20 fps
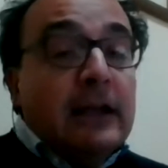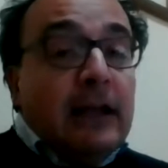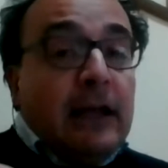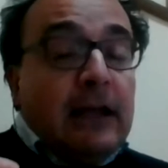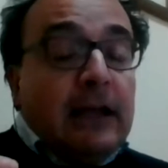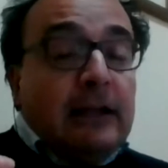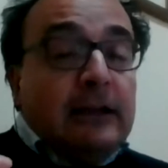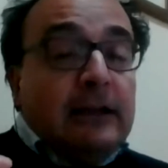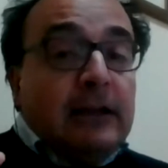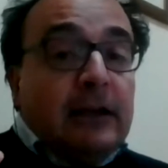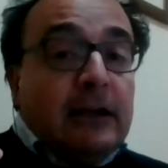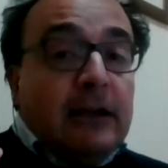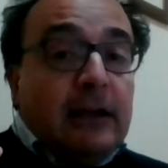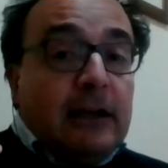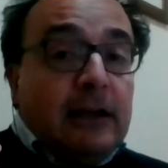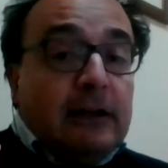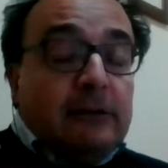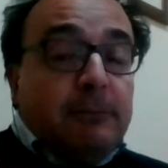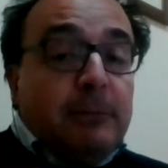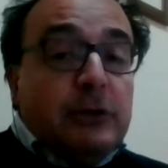and
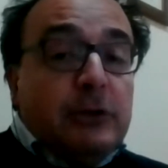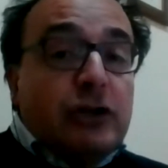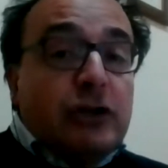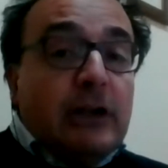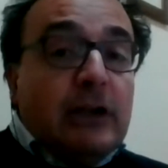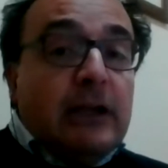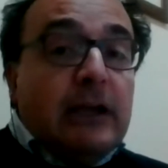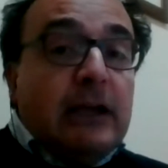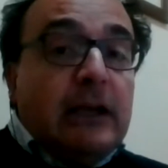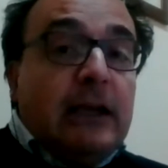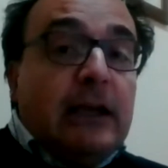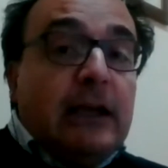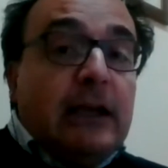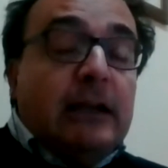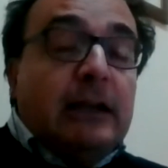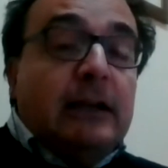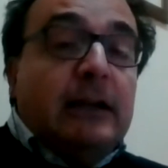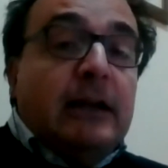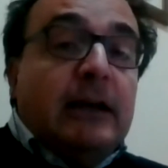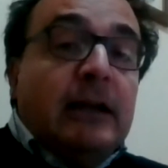especially
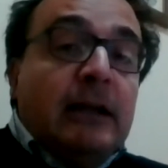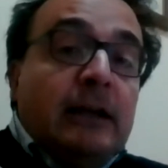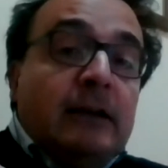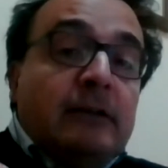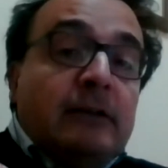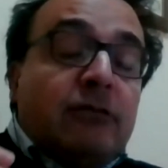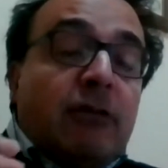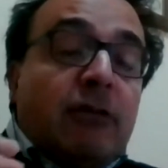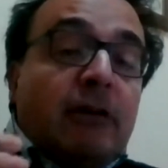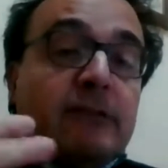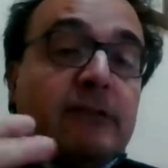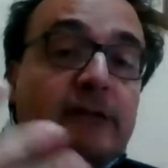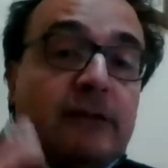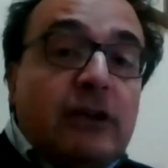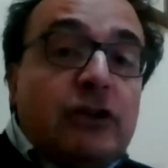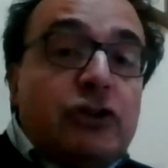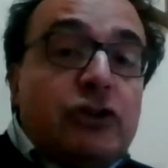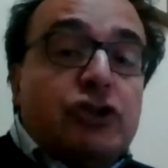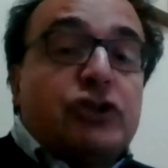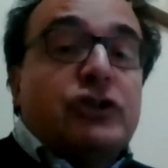in
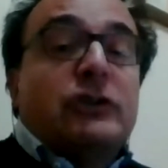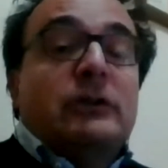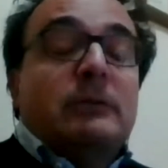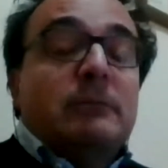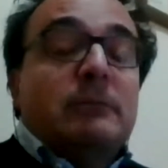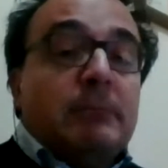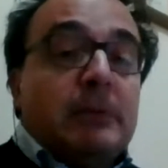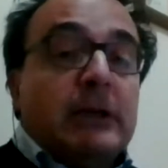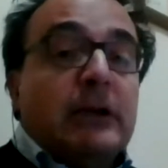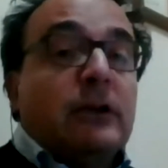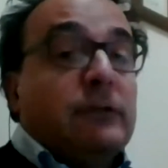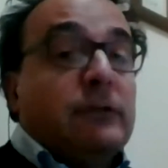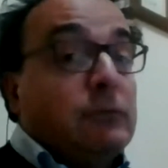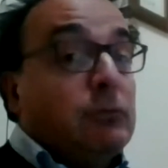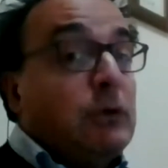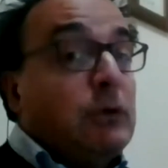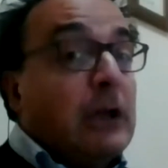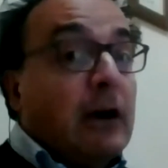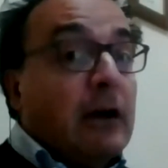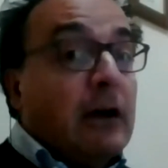transition, because
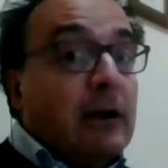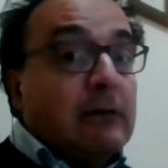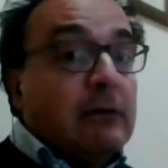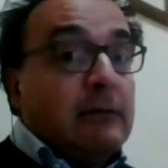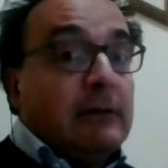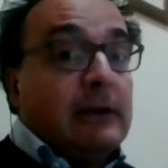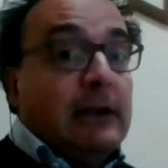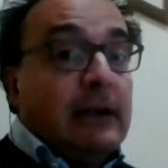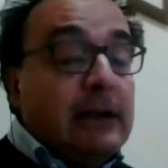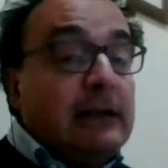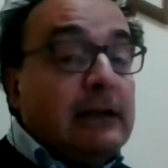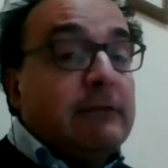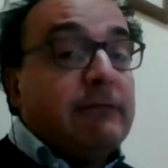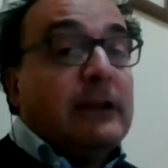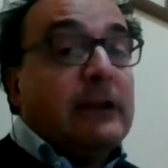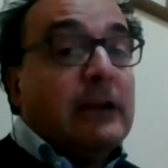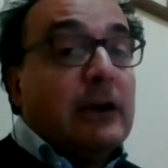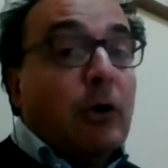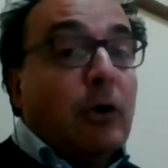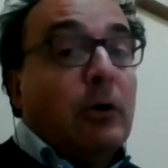we are
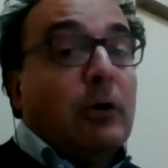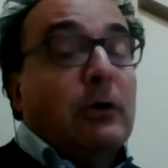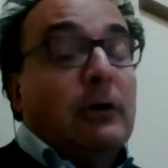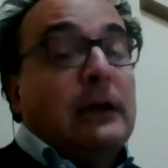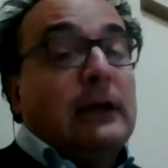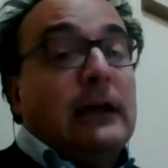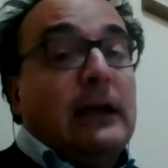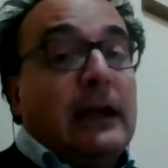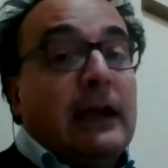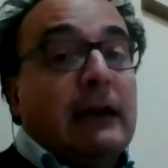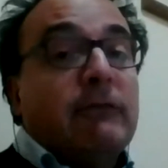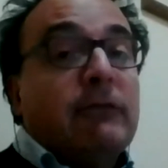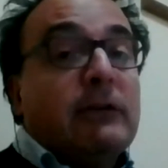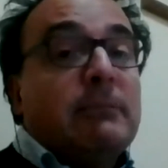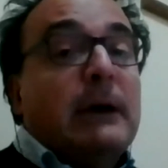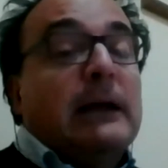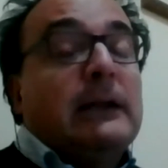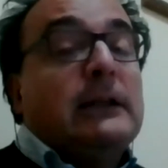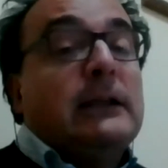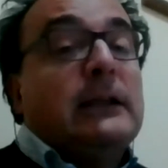living all
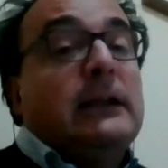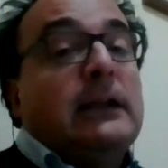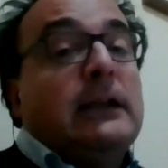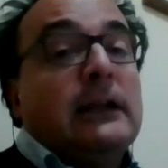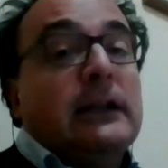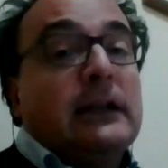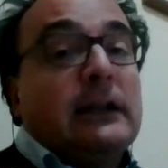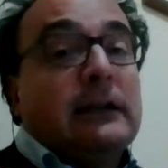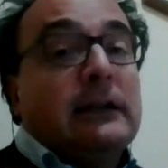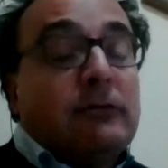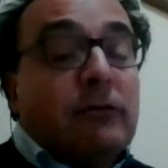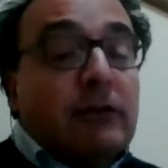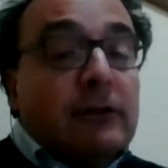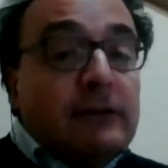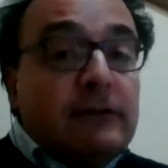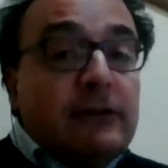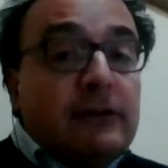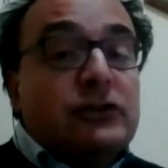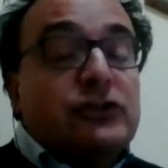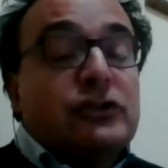everybody in a
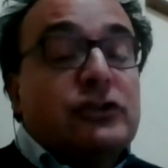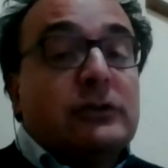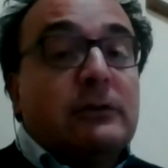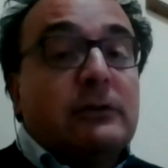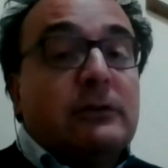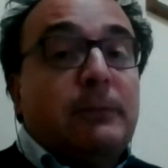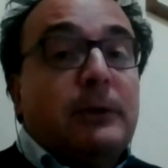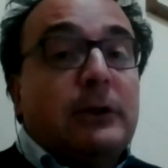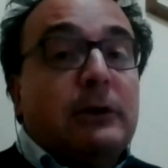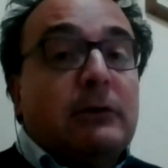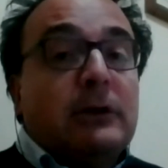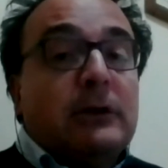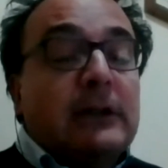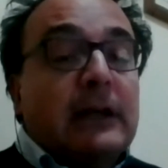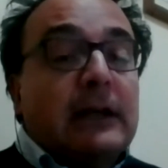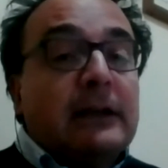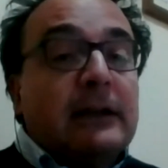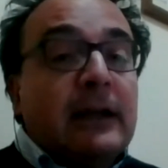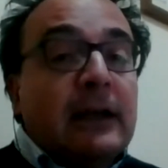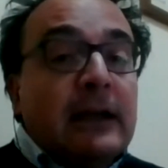transition period.
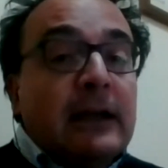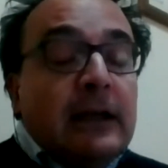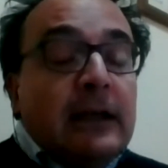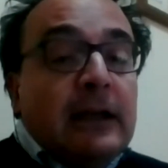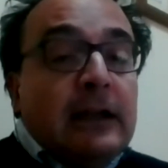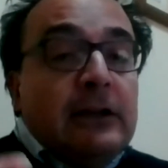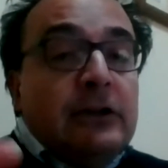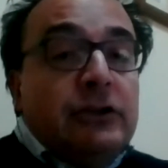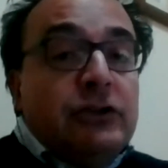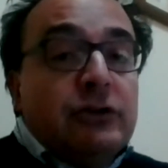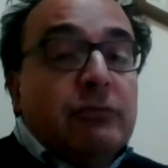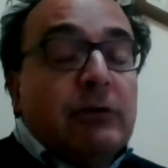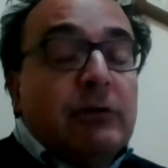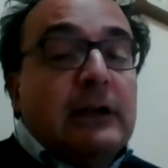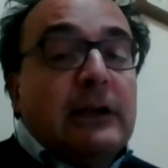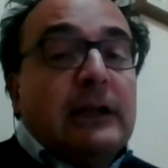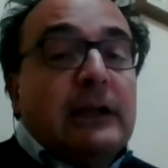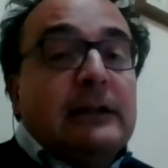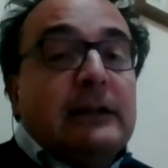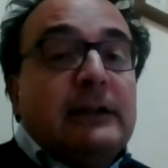And
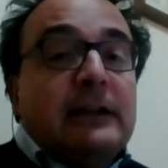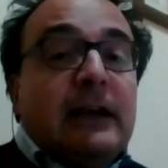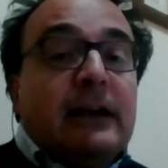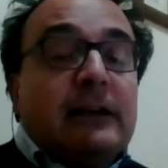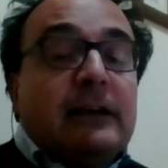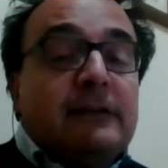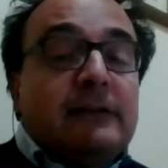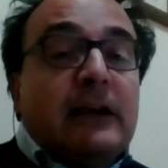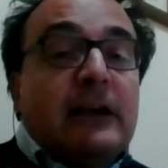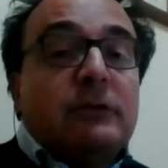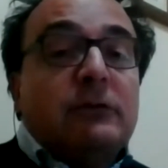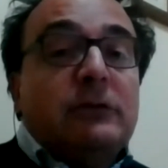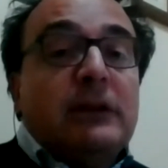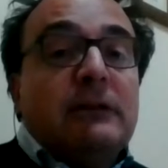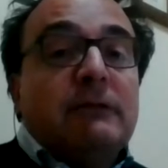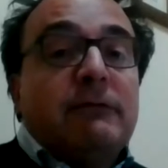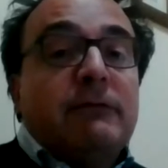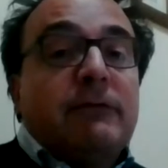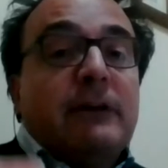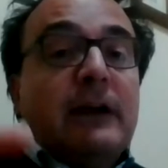during the
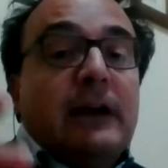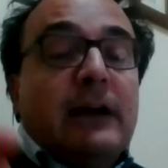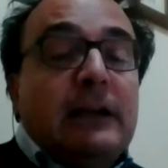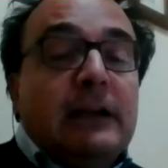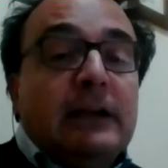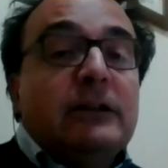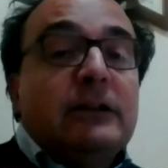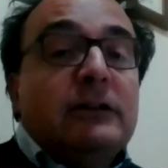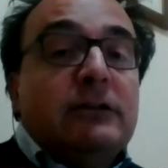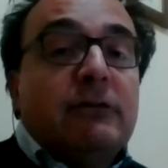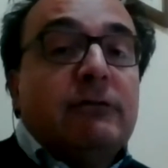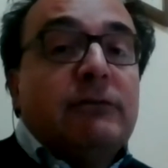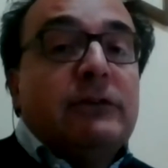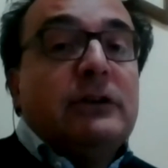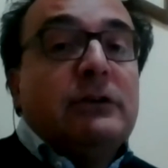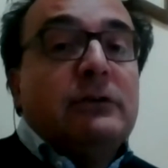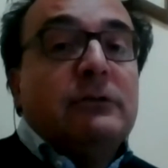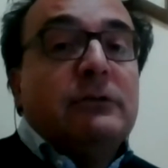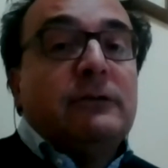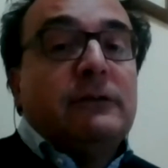executive
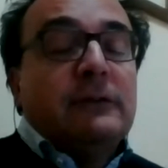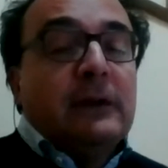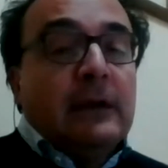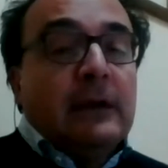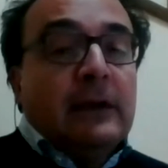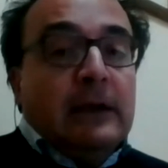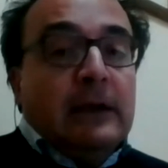interviews